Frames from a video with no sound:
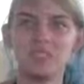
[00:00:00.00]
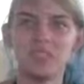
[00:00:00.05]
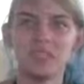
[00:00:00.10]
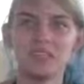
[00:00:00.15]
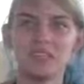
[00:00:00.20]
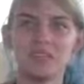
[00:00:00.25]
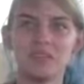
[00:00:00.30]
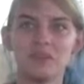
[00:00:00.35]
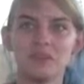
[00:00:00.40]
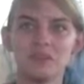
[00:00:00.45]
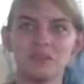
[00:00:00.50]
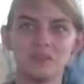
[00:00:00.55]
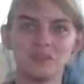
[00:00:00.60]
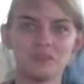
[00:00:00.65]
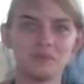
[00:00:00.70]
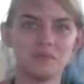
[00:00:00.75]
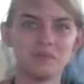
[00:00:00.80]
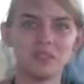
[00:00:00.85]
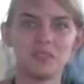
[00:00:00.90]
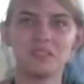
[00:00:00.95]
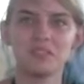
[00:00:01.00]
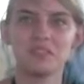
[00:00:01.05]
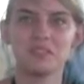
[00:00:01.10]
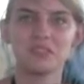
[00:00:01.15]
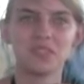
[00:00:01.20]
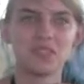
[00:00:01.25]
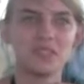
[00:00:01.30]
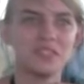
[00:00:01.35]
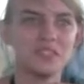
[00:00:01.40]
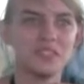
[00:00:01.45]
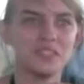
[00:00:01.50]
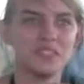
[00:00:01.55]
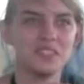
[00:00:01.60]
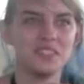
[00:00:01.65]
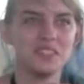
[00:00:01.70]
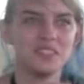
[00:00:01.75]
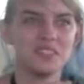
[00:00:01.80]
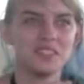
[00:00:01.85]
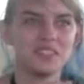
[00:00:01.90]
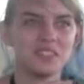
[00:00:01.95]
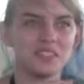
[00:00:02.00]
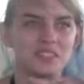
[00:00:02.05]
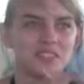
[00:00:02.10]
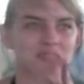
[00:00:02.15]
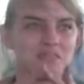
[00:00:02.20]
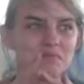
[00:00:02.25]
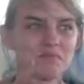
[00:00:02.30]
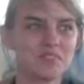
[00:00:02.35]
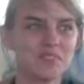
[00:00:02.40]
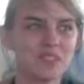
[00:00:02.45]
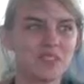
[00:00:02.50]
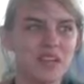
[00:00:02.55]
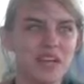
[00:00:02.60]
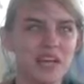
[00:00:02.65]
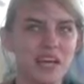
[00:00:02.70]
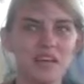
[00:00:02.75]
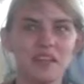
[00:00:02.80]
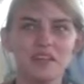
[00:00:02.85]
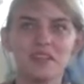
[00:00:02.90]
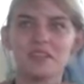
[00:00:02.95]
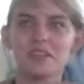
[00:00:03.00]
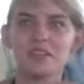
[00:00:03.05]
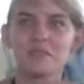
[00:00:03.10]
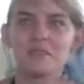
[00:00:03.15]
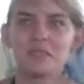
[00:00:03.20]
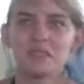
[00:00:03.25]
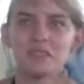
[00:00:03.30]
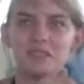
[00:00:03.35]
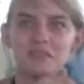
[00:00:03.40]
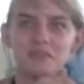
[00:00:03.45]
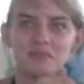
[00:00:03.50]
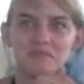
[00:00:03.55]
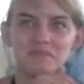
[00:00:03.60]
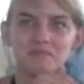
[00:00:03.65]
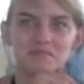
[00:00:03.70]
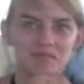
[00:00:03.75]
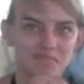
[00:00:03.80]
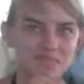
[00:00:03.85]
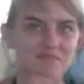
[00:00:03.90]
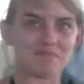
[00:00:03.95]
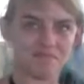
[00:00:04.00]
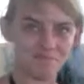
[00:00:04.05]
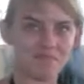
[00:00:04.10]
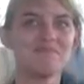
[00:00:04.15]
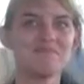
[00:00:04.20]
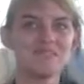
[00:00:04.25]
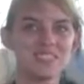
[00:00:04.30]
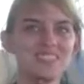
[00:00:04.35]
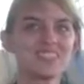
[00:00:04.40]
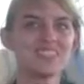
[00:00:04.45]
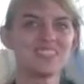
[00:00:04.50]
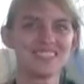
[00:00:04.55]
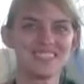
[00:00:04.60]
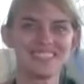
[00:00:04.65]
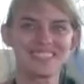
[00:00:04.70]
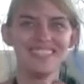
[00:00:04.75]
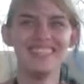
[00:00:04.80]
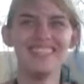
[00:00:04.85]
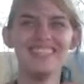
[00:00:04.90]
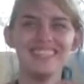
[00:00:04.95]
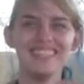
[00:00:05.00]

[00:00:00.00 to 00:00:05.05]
Yeah, awesome. It's crazy. It's catered to me. It's good.